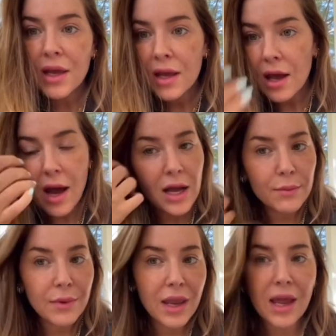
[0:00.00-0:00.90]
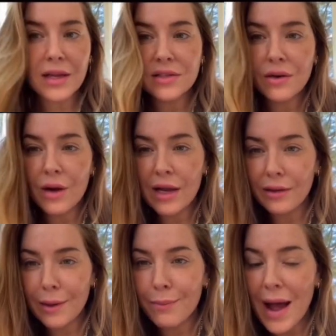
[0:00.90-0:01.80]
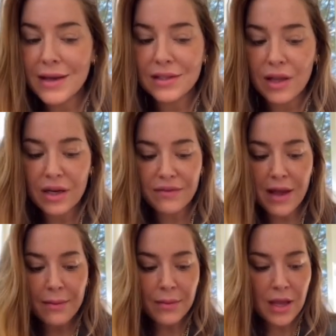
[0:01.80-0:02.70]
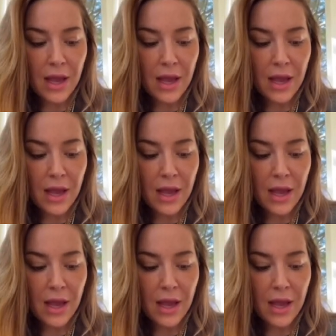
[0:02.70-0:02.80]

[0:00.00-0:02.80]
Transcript: And so I like pass a lot of them,